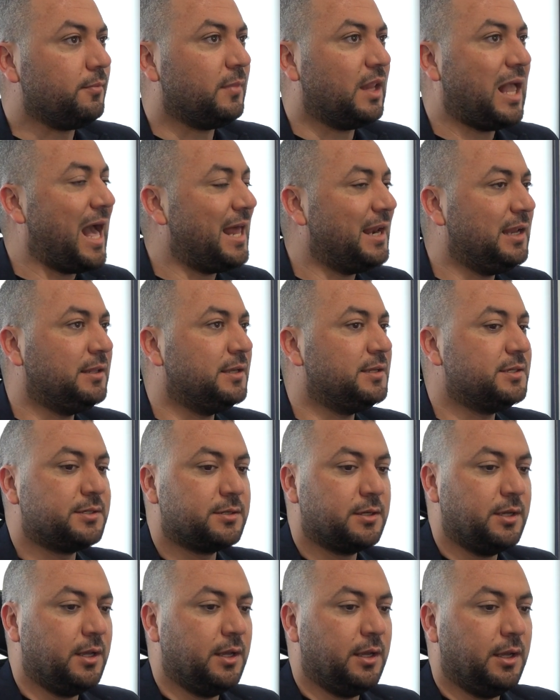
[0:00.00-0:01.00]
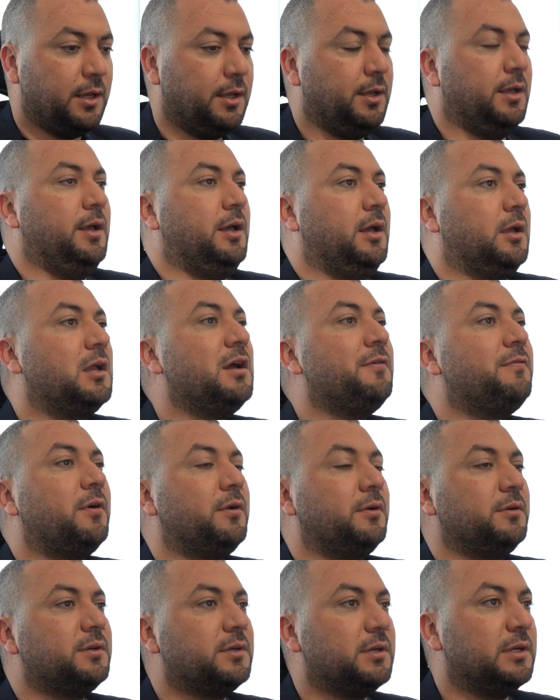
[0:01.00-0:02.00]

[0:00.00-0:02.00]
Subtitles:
And it is governed,